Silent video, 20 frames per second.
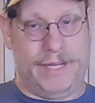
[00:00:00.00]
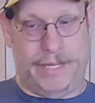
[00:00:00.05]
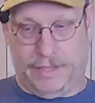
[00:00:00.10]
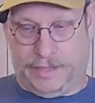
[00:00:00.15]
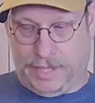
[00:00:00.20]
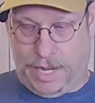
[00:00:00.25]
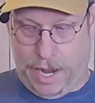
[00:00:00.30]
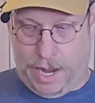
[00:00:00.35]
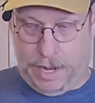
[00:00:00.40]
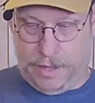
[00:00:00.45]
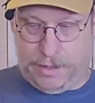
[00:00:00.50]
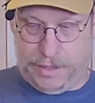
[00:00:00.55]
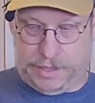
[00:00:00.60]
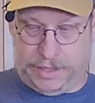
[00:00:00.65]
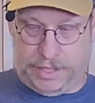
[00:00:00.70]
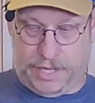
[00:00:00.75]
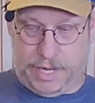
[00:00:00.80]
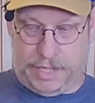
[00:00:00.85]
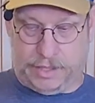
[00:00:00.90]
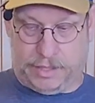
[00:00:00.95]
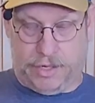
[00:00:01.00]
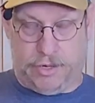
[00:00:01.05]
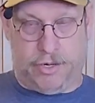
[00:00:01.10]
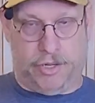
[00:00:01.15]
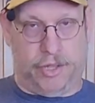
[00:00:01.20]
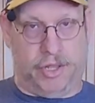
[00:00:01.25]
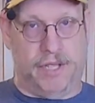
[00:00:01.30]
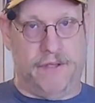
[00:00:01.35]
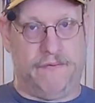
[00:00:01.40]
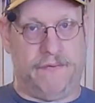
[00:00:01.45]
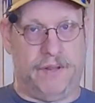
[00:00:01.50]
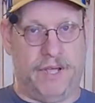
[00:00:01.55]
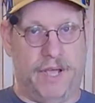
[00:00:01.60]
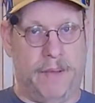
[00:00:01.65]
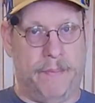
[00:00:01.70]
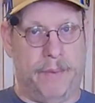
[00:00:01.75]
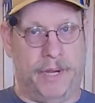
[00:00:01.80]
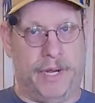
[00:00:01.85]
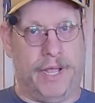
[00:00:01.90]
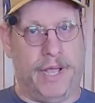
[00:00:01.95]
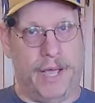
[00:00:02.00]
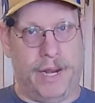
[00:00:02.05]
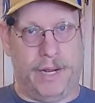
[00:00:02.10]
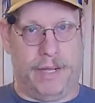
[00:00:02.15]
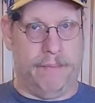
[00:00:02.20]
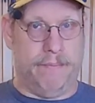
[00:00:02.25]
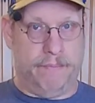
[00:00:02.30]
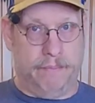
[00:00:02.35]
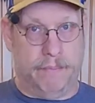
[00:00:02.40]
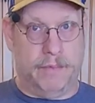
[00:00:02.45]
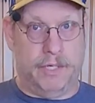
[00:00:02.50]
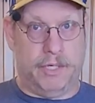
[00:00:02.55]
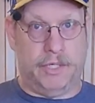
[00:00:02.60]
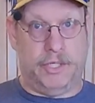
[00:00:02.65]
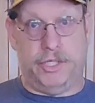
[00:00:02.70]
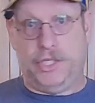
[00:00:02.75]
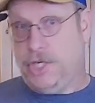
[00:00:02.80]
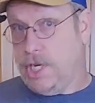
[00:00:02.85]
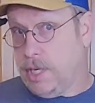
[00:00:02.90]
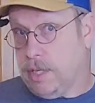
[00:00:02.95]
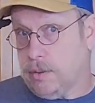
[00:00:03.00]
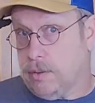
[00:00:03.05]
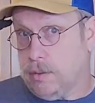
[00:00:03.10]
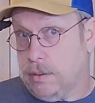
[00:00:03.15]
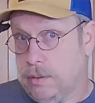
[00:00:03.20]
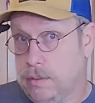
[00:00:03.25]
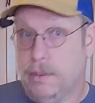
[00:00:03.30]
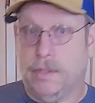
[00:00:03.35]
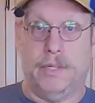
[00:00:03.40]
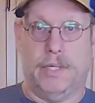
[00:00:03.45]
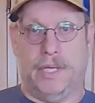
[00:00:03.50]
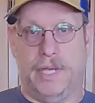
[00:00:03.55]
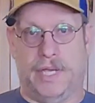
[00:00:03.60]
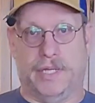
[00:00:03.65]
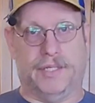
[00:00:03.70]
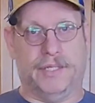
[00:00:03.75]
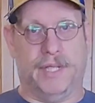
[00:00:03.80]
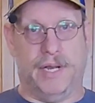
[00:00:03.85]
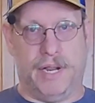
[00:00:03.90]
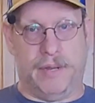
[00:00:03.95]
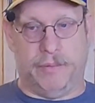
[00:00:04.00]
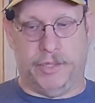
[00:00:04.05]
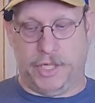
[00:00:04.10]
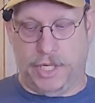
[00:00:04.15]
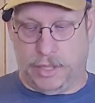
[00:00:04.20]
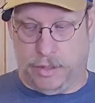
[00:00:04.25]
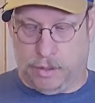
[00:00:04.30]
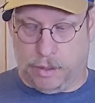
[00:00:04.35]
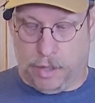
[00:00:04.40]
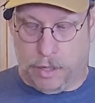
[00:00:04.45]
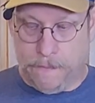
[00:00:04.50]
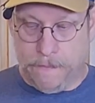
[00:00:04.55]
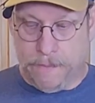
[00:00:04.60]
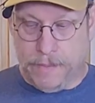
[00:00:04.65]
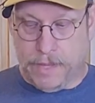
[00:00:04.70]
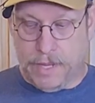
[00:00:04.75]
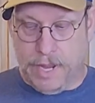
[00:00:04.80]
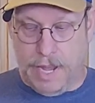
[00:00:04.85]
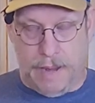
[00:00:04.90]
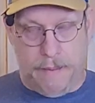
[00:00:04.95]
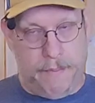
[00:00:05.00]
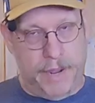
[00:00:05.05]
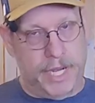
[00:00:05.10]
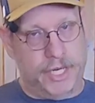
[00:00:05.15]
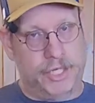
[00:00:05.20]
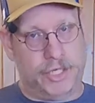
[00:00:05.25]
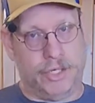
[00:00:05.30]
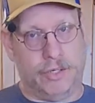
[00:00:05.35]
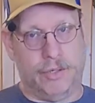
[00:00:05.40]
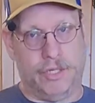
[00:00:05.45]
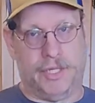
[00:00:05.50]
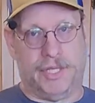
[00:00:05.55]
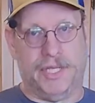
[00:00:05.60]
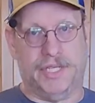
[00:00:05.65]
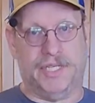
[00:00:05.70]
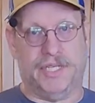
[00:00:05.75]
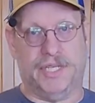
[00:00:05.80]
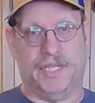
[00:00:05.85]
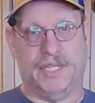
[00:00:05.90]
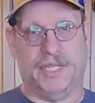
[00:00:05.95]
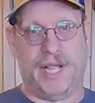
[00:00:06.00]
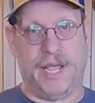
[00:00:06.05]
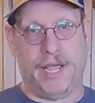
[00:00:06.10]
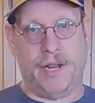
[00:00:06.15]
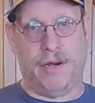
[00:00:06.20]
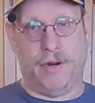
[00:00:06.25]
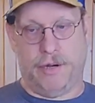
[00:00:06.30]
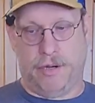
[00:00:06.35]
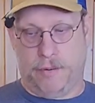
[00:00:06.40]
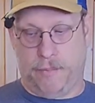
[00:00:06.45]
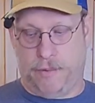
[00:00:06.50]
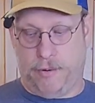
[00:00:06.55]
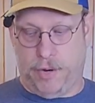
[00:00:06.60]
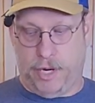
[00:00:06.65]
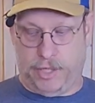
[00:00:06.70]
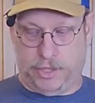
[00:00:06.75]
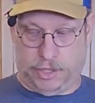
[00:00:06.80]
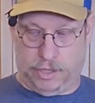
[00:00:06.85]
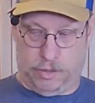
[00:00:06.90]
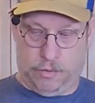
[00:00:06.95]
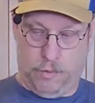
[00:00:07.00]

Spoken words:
gets hot, this guy's going to lift up and kind of jiggle, hence the name jiggler, and make sure that this is staying under pressure.